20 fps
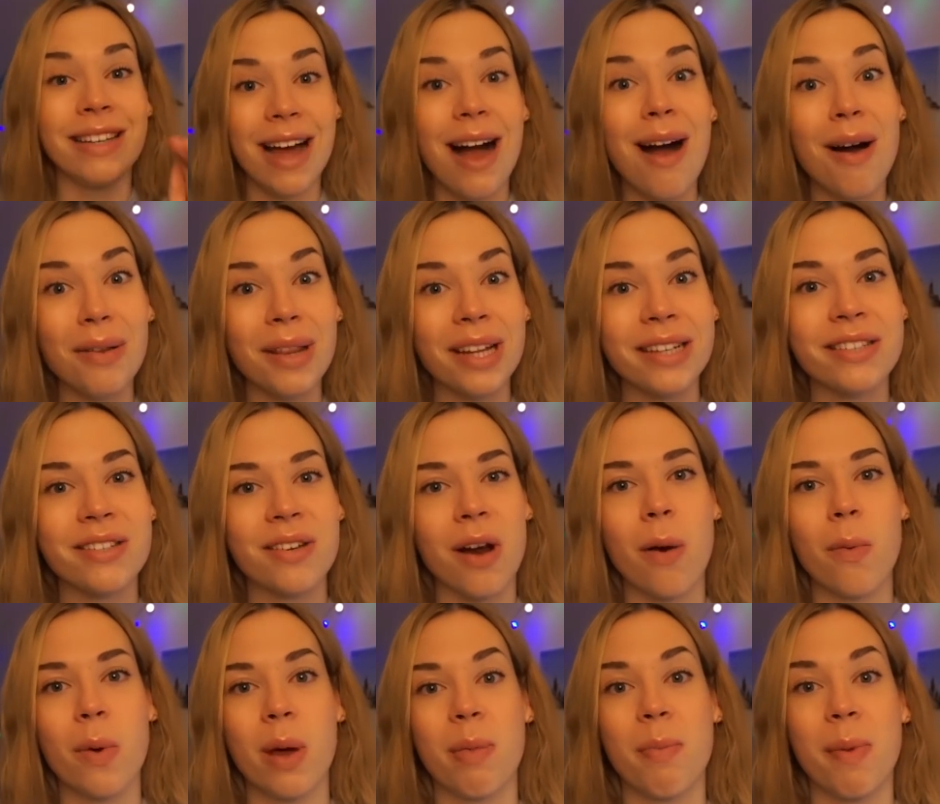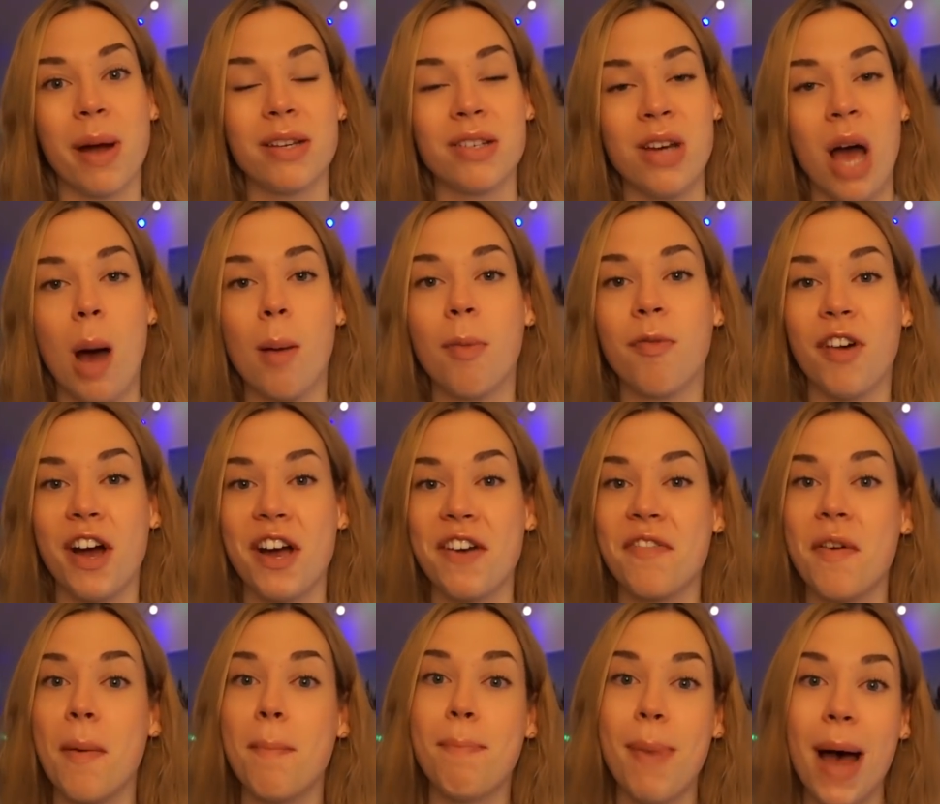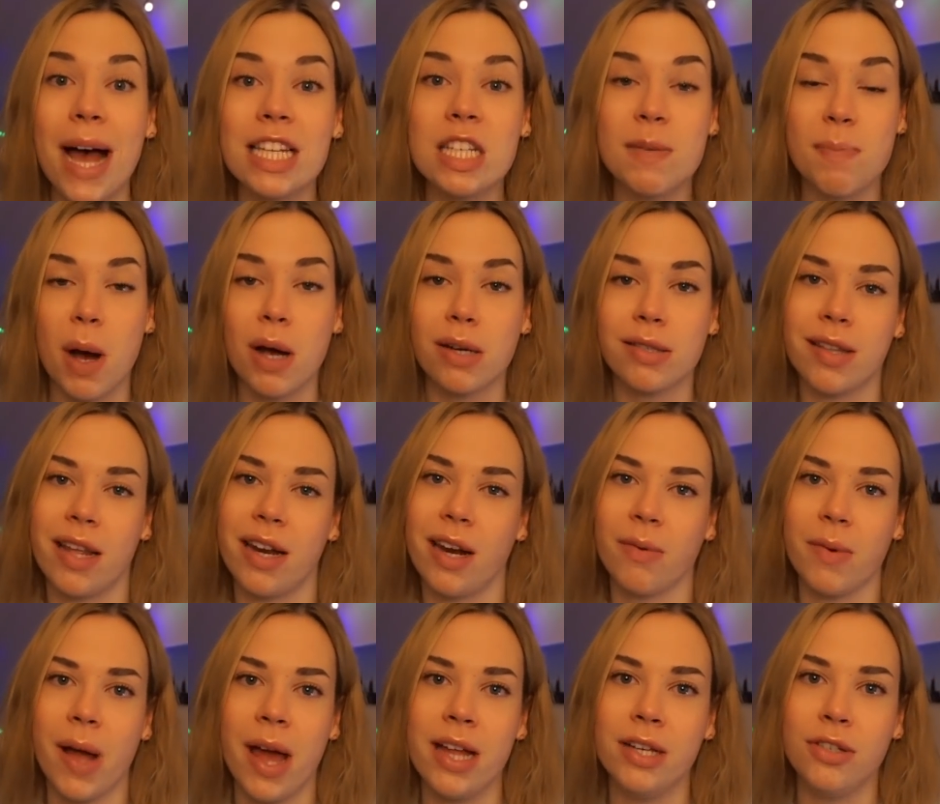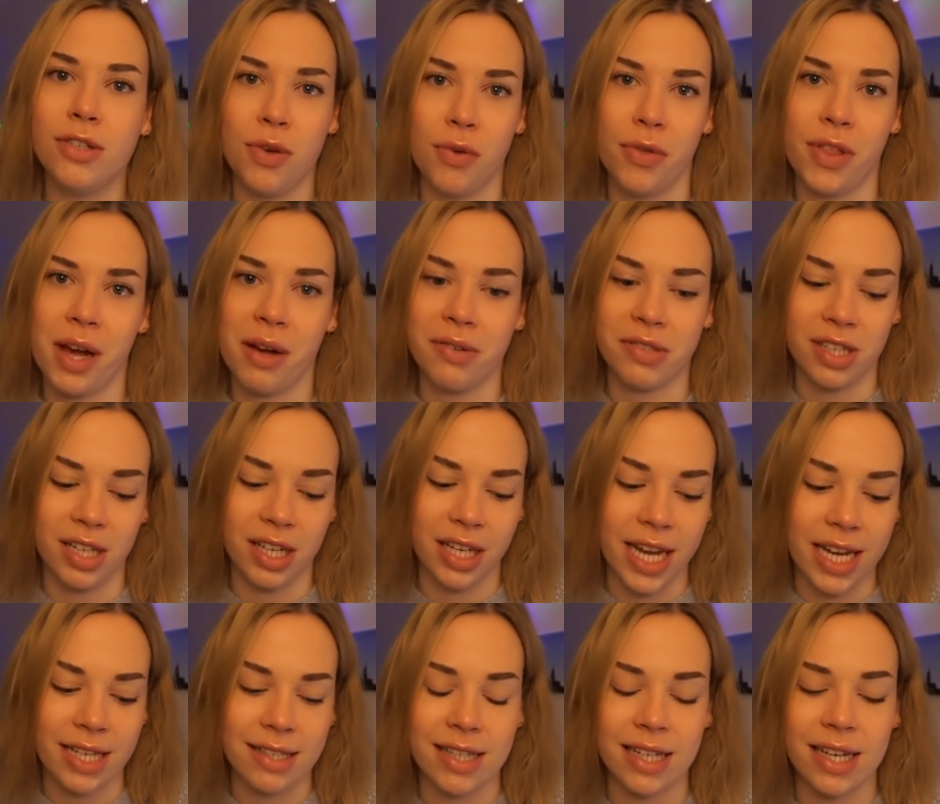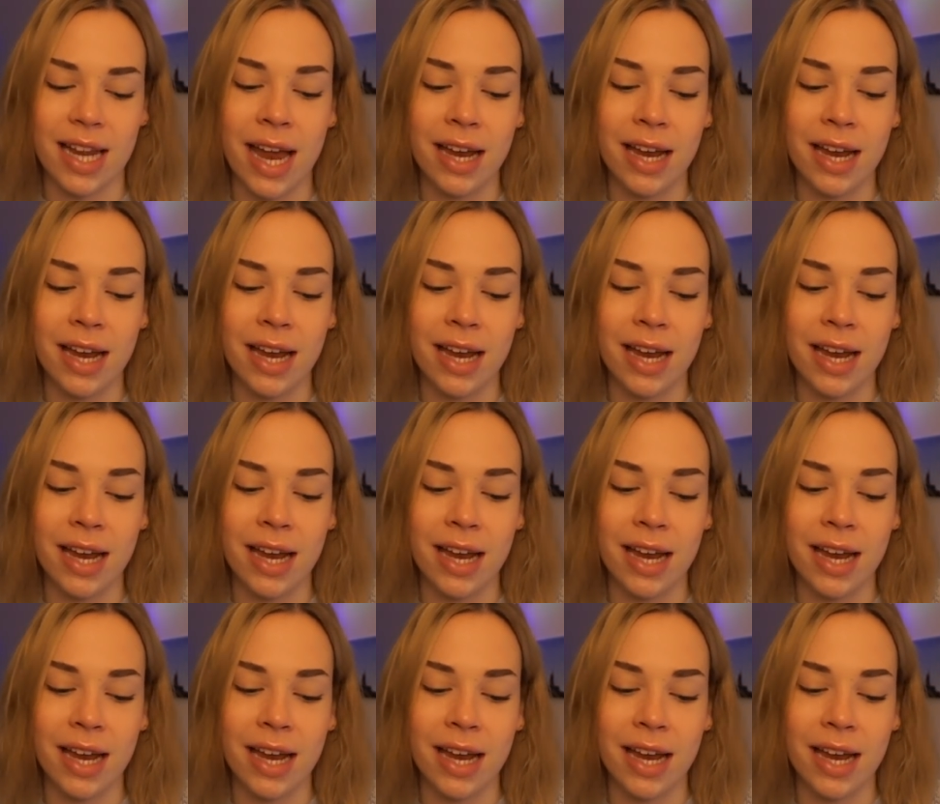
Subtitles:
Now let's start with my top five best books that I read in 2018.